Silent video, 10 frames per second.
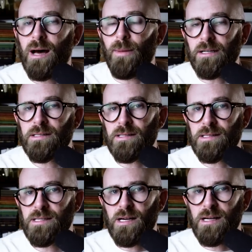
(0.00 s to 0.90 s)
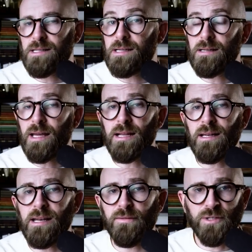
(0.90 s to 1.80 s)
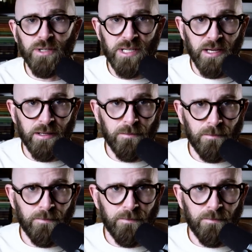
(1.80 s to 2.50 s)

amongst the stars and likely never to return.